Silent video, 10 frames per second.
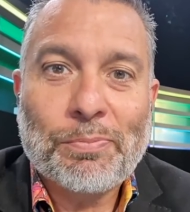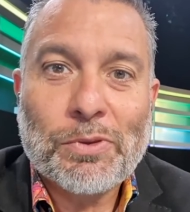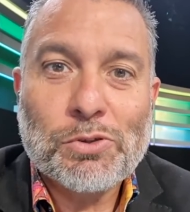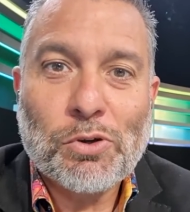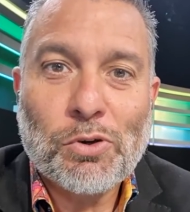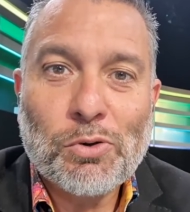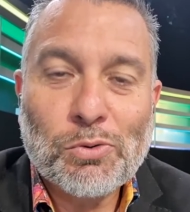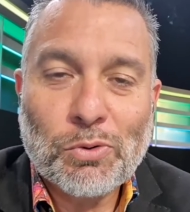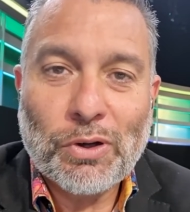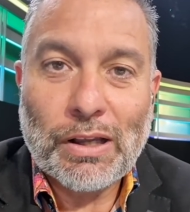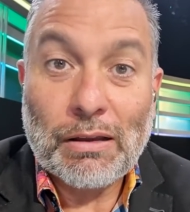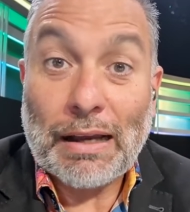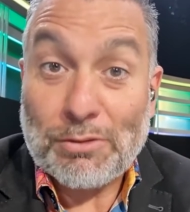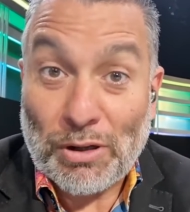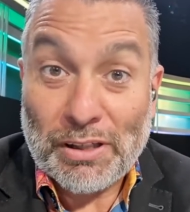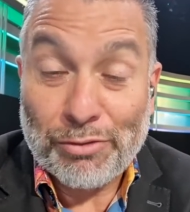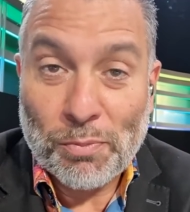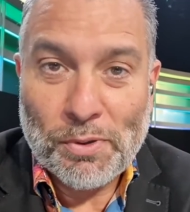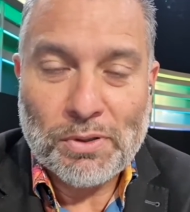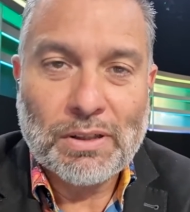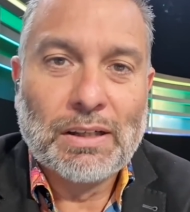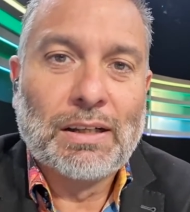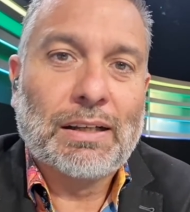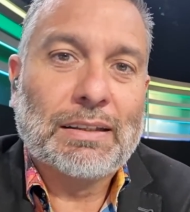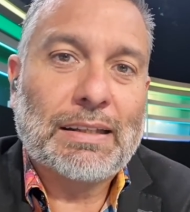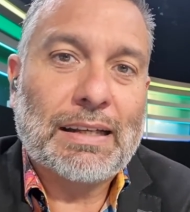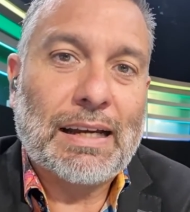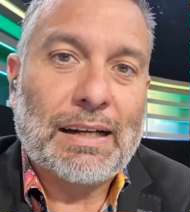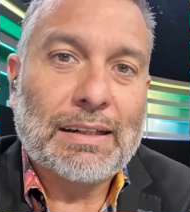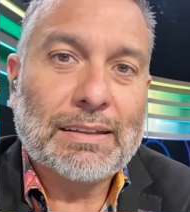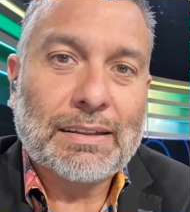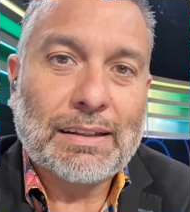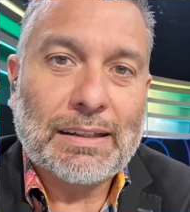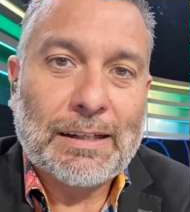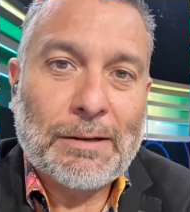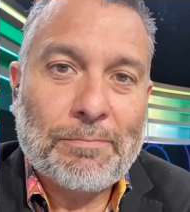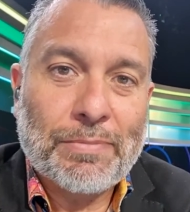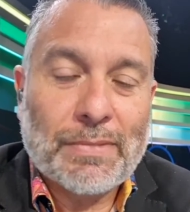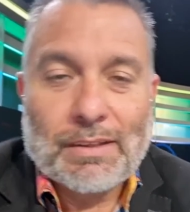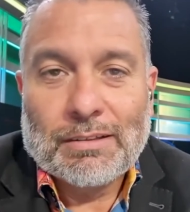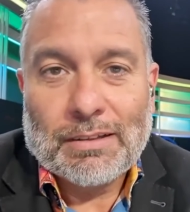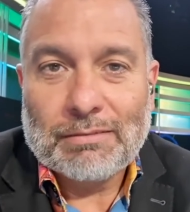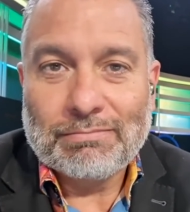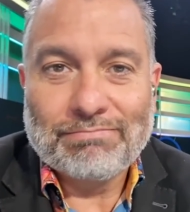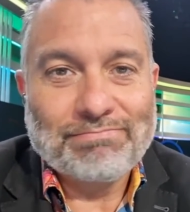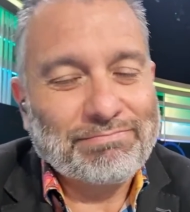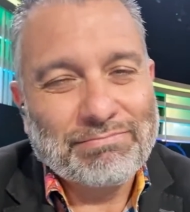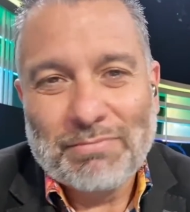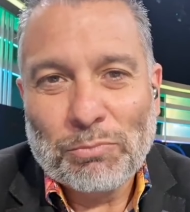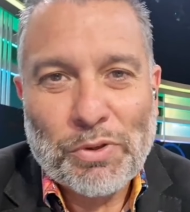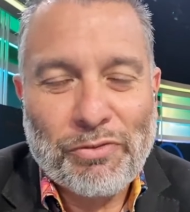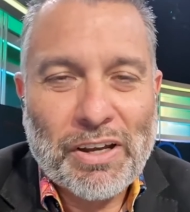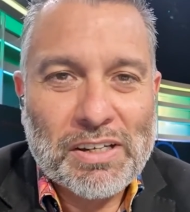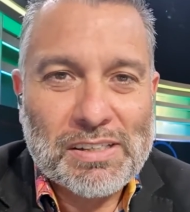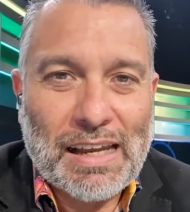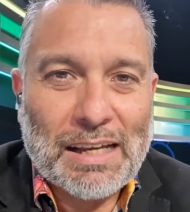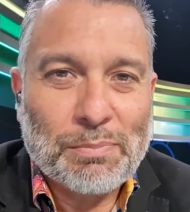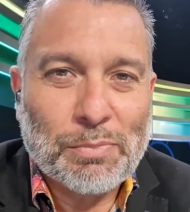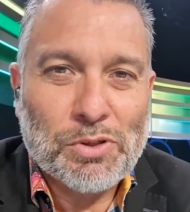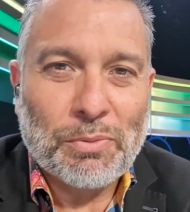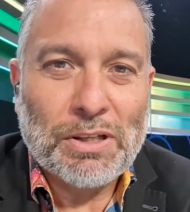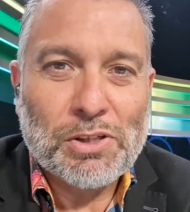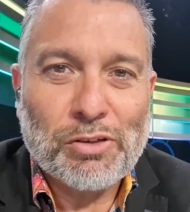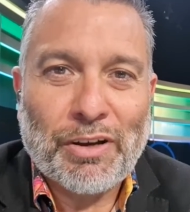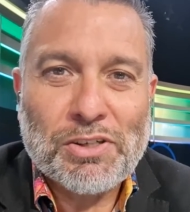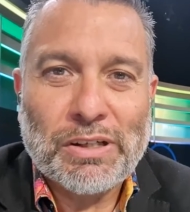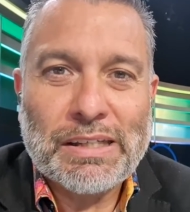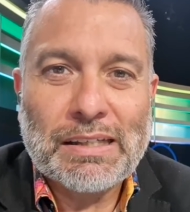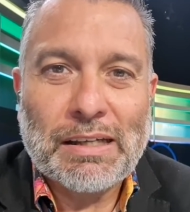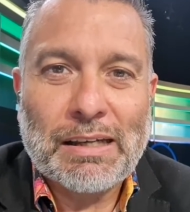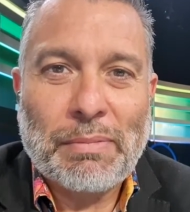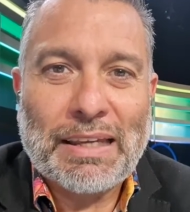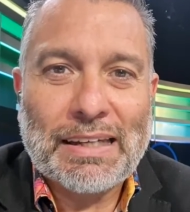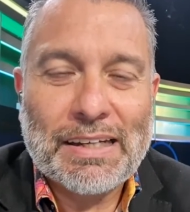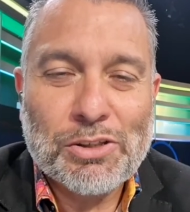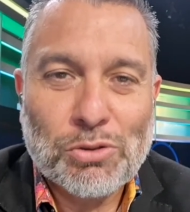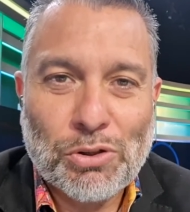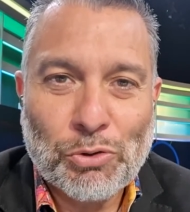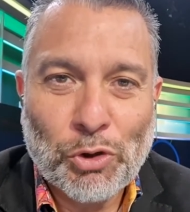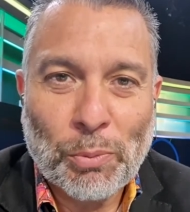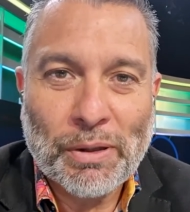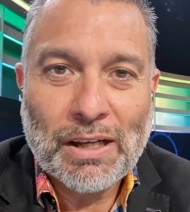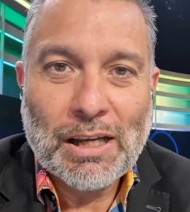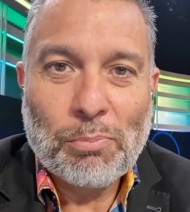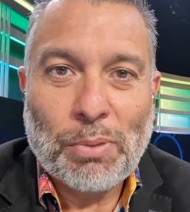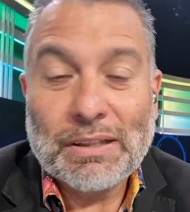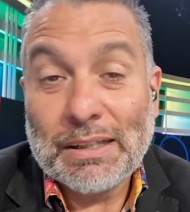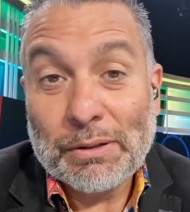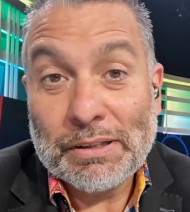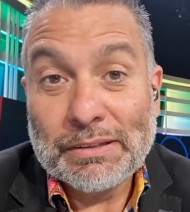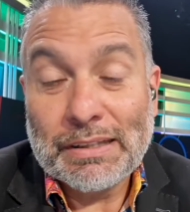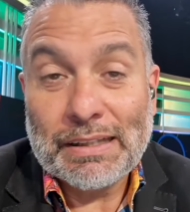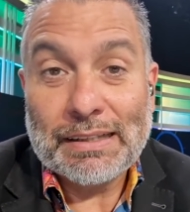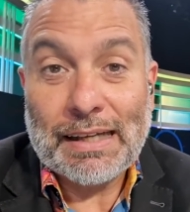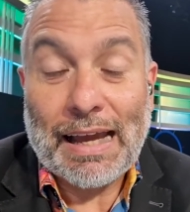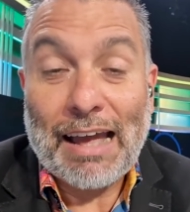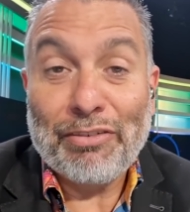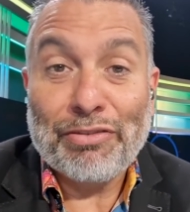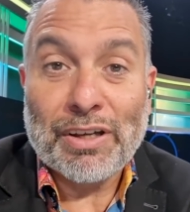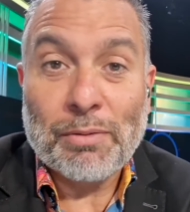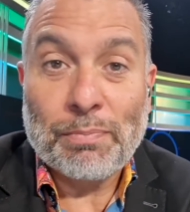so, attractive football. They are um, with very slight possibilities of actually making it into Europe, but they, they have